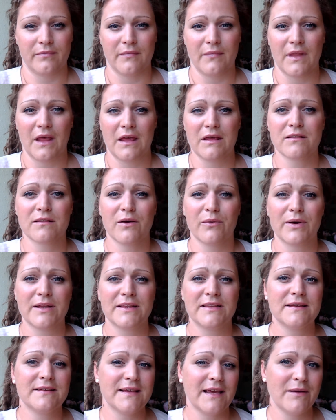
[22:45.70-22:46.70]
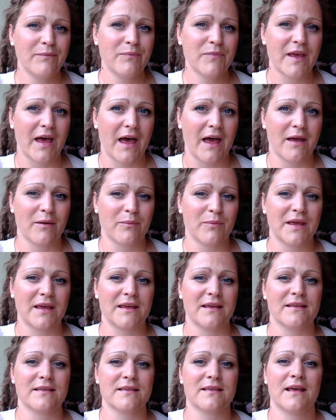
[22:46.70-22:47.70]
So at the same time he
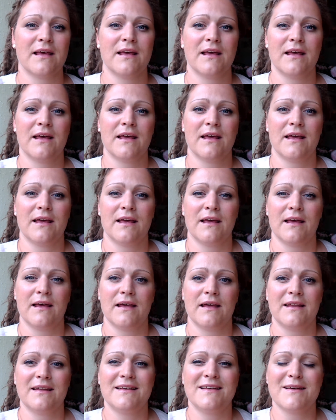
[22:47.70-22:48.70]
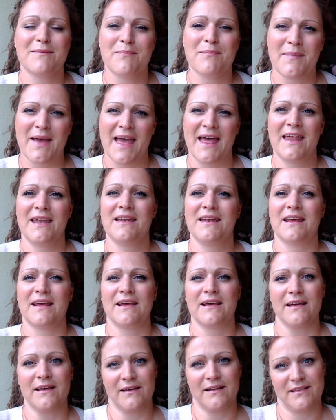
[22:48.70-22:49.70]
is
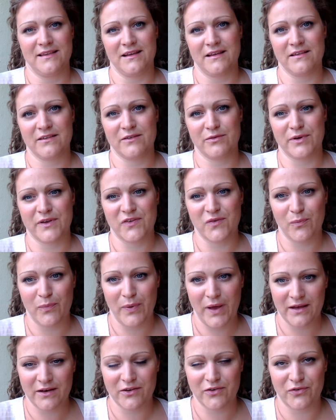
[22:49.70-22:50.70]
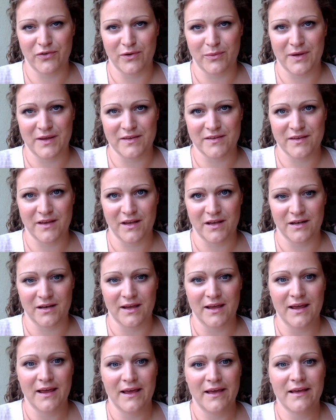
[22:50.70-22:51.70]
demanding this respect from his son,
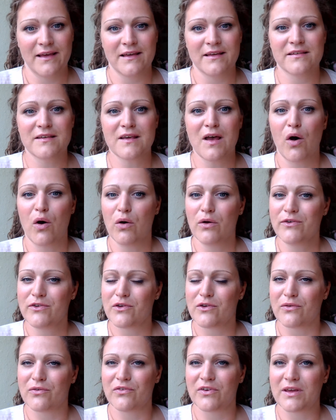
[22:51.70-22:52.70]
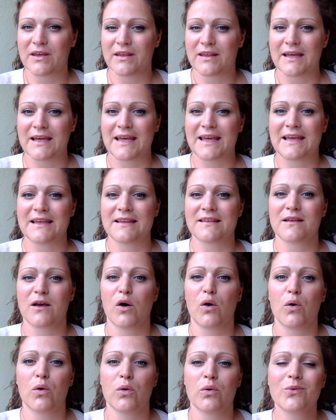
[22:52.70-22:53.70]
he's also feeling his
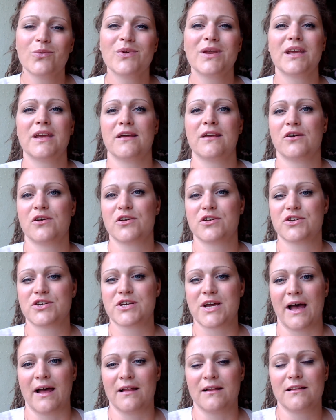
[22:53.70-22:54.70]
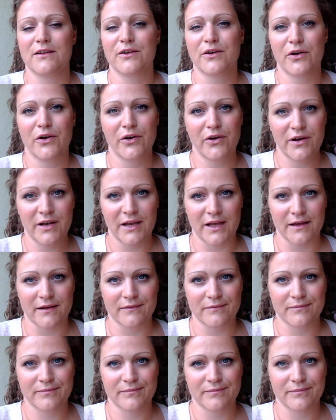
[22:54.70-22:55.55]
own inner child hurting.